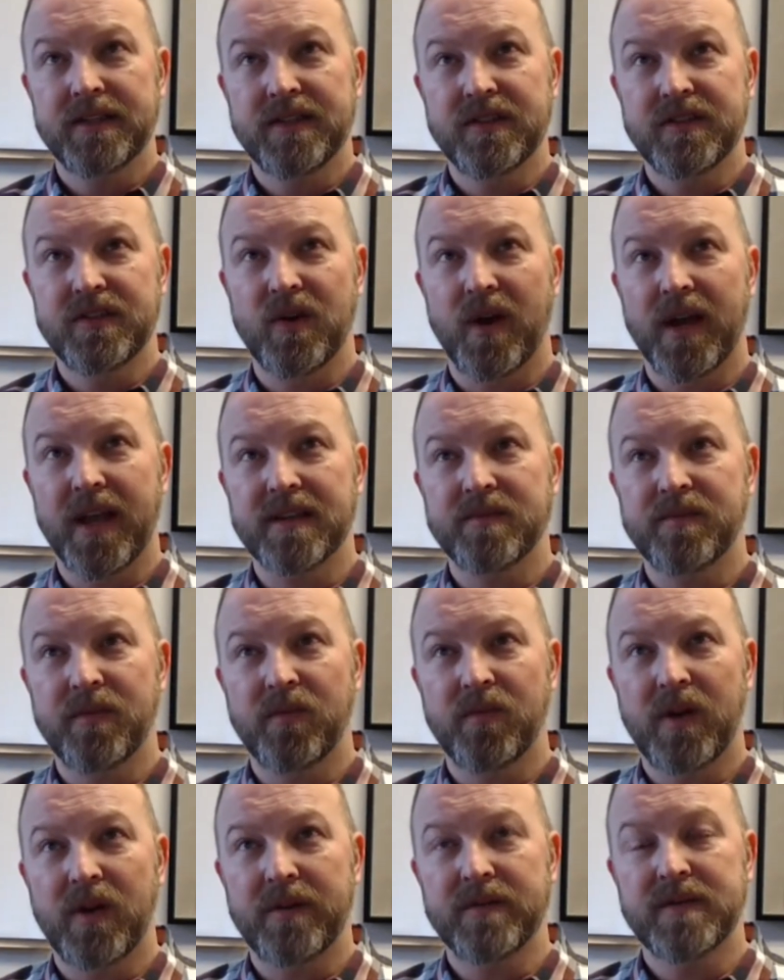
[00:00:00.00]
so I guess
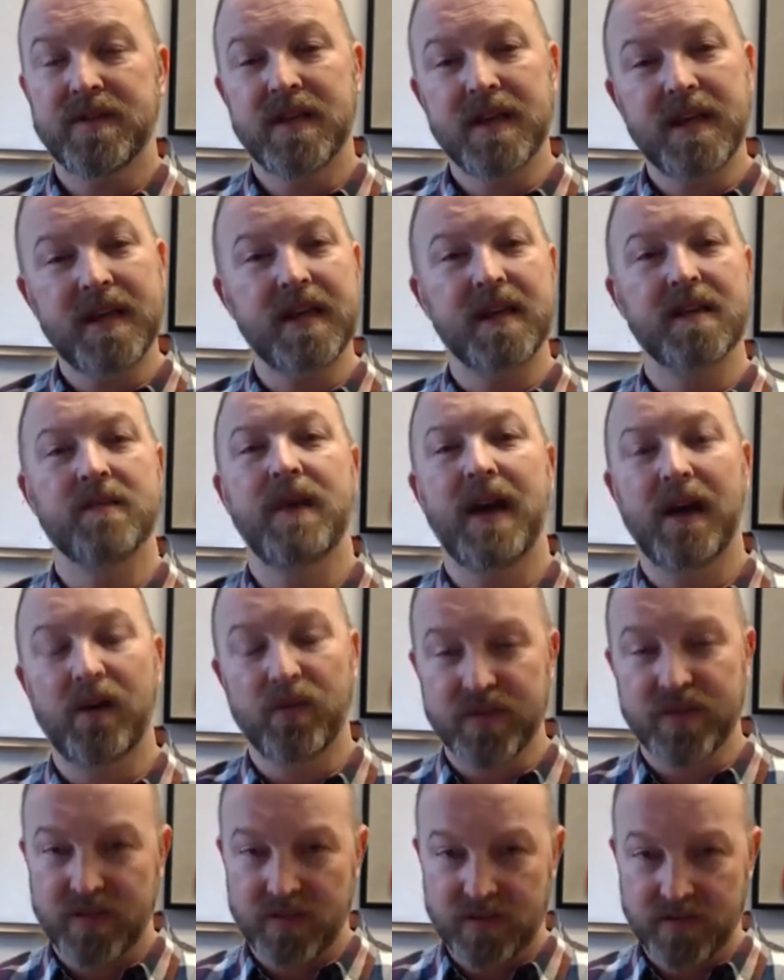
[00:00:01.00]
what I was thinking about
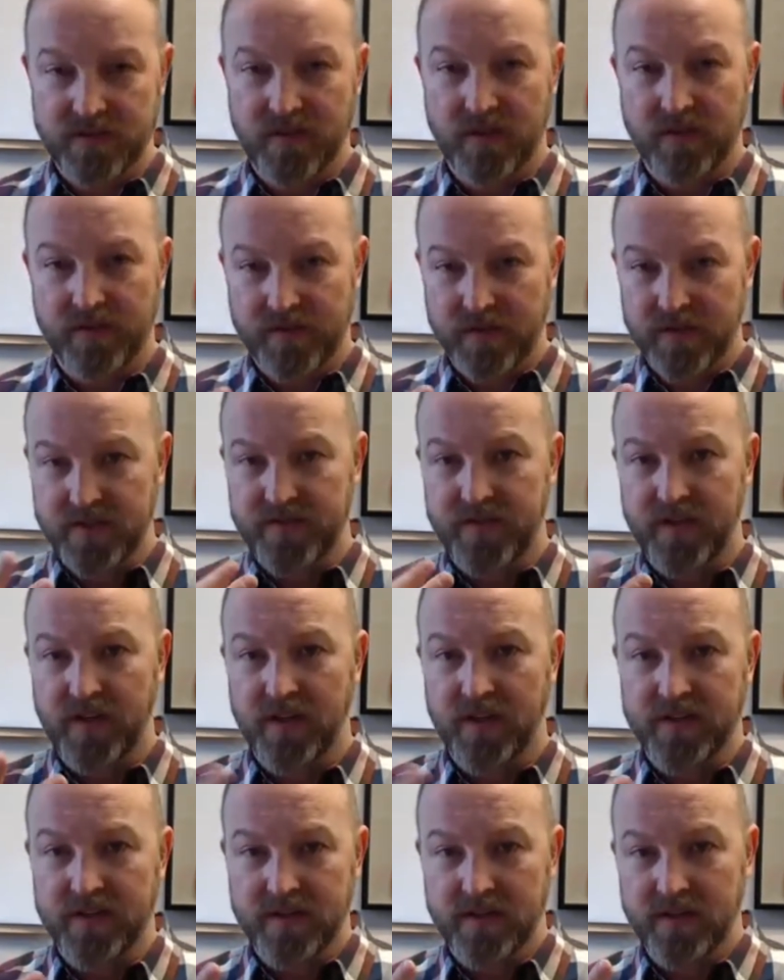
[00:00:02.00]
was twofold. First of
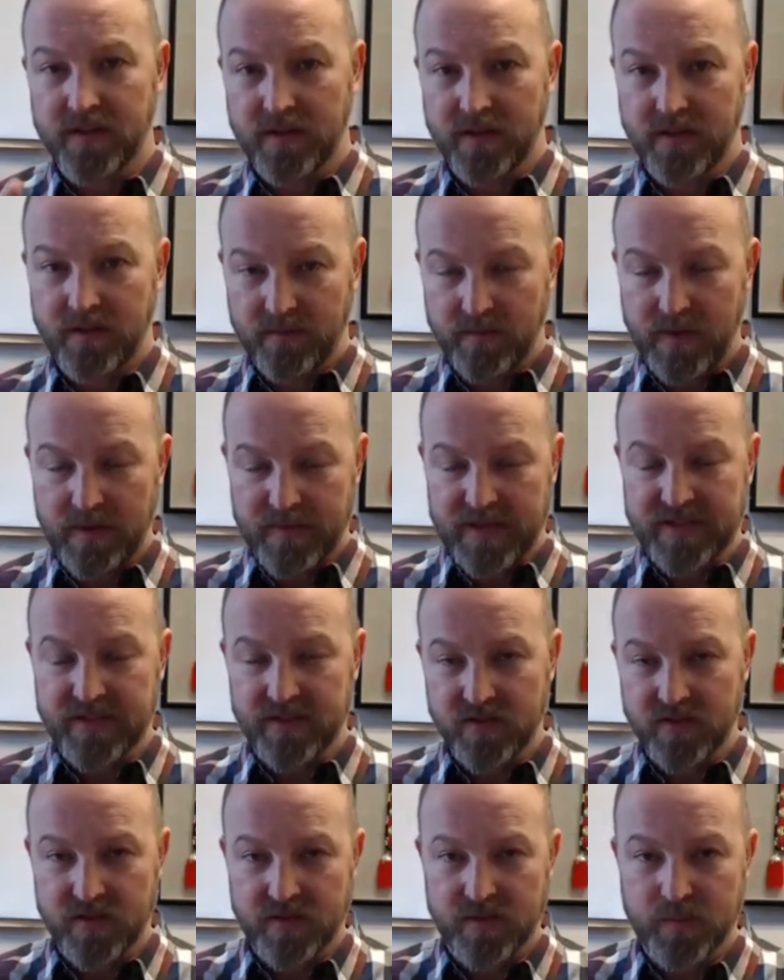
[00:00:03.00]
all, it's my
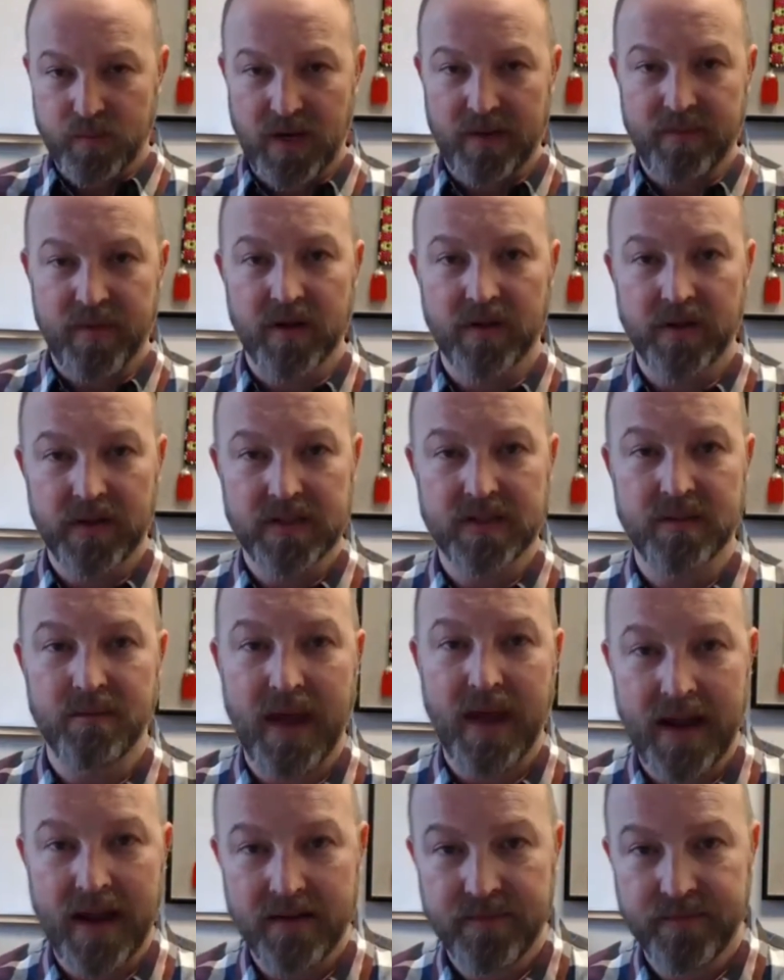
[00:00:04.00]
message is primarily to
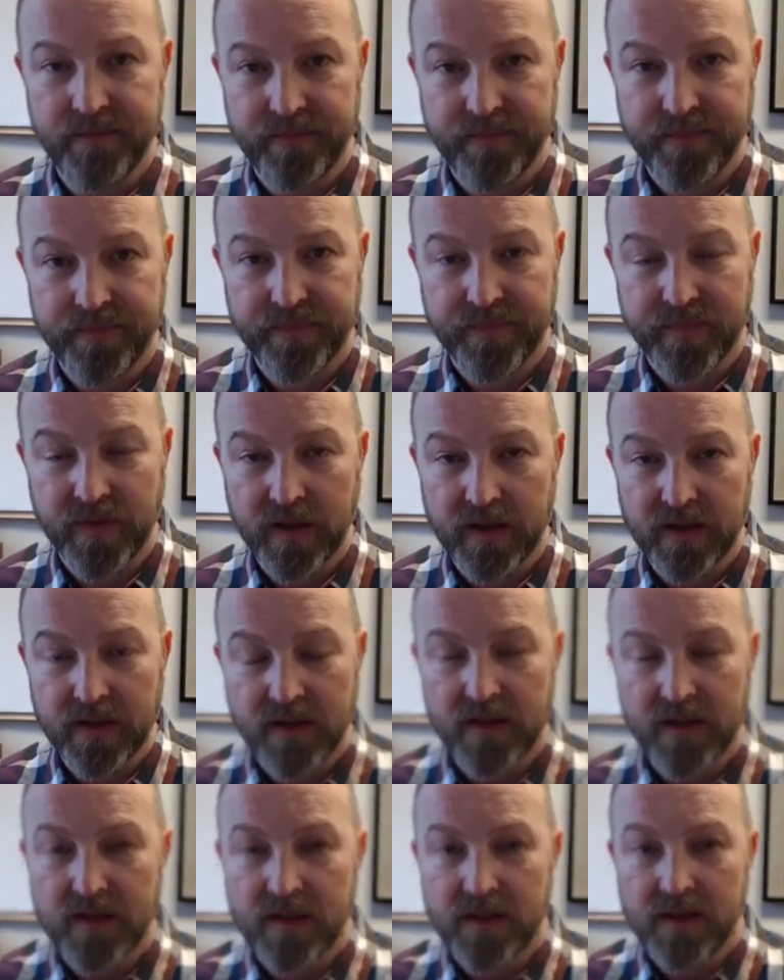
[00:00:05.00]
men,
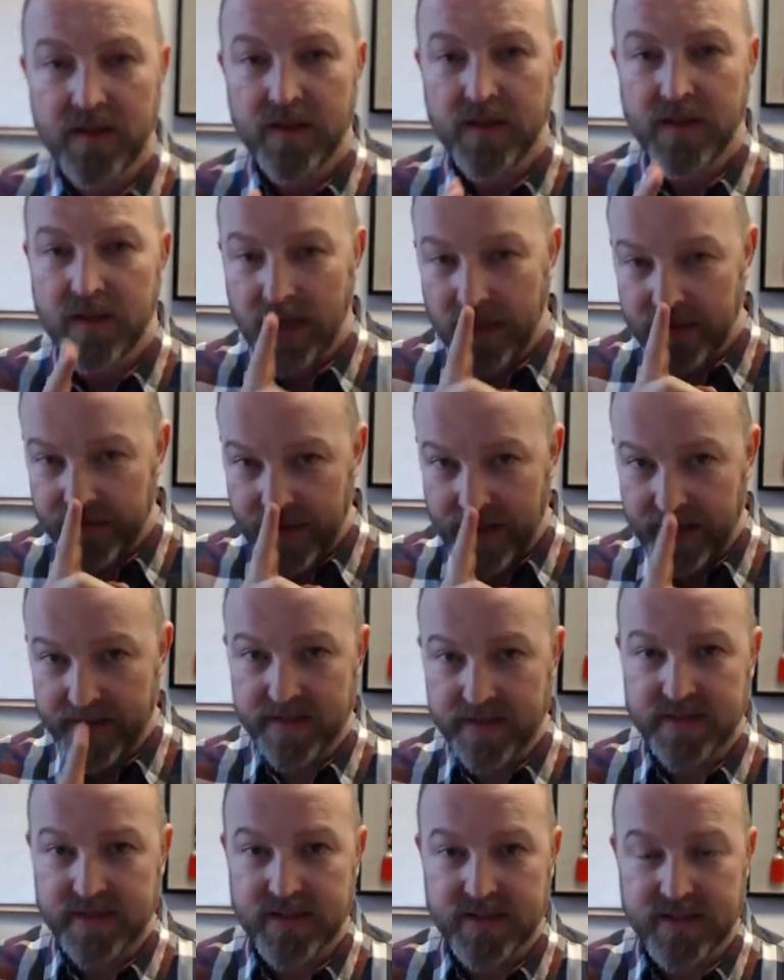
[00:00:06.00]
and that
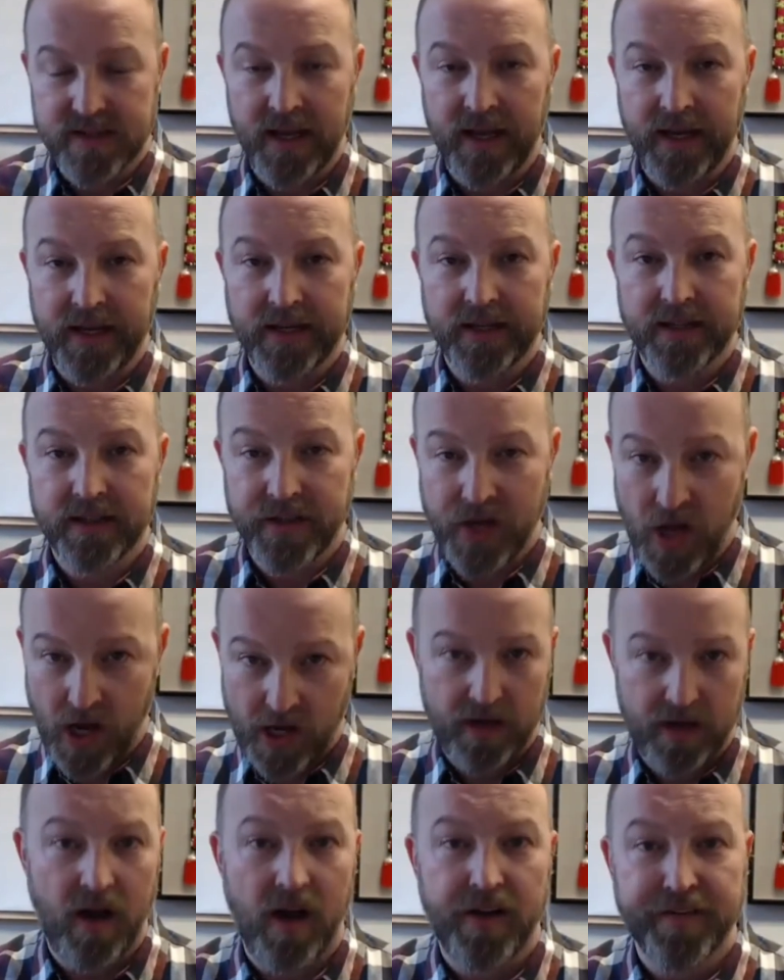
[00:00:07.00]
is to say,
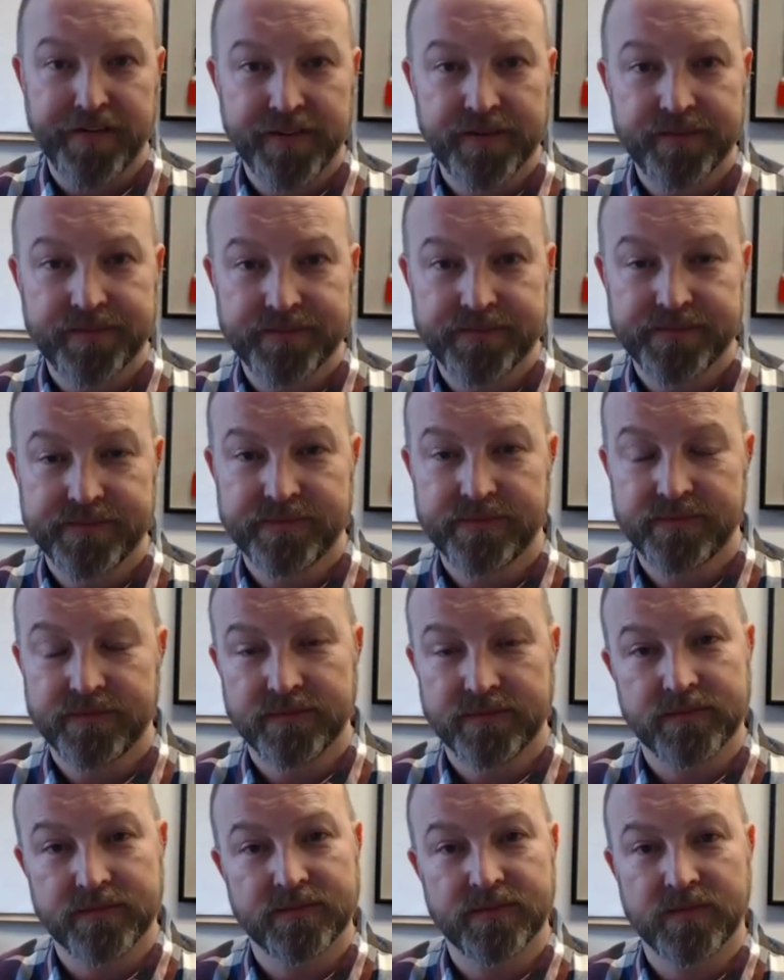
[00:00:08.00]
knock it off.
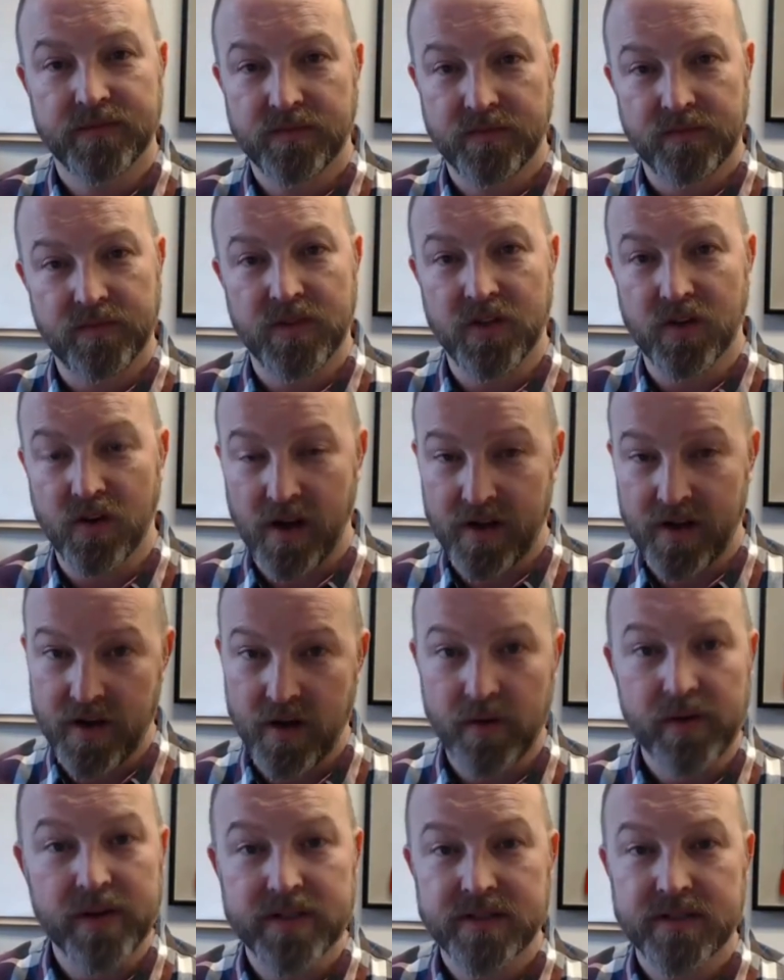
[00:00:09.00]
You're on
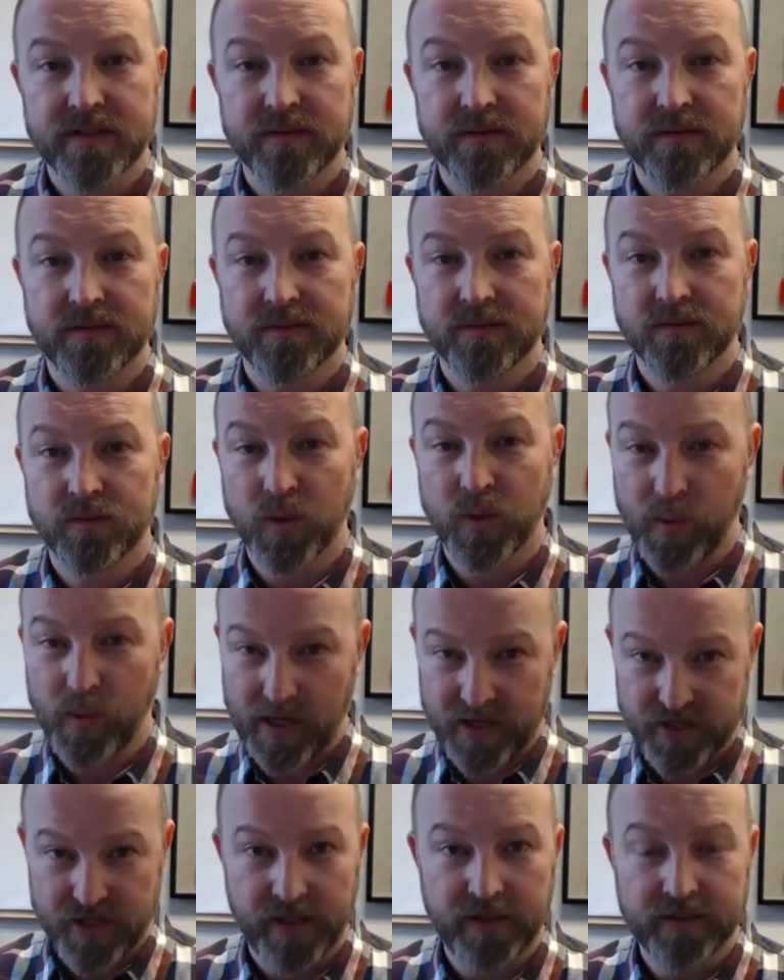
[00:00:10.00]
notice. We're
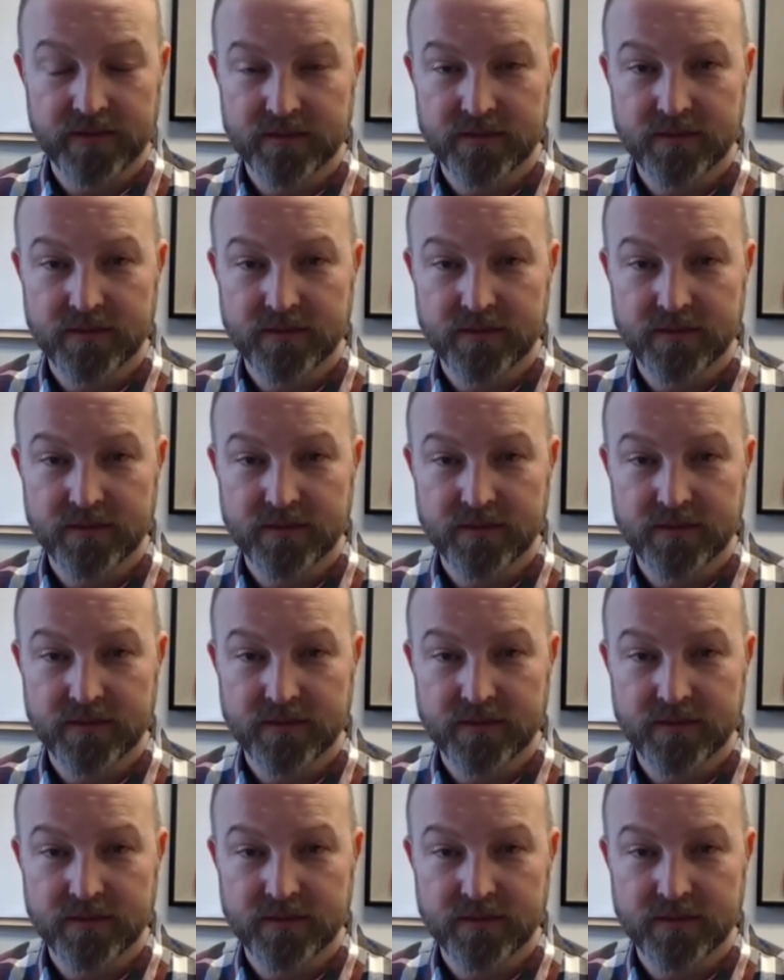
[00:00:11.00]
watching.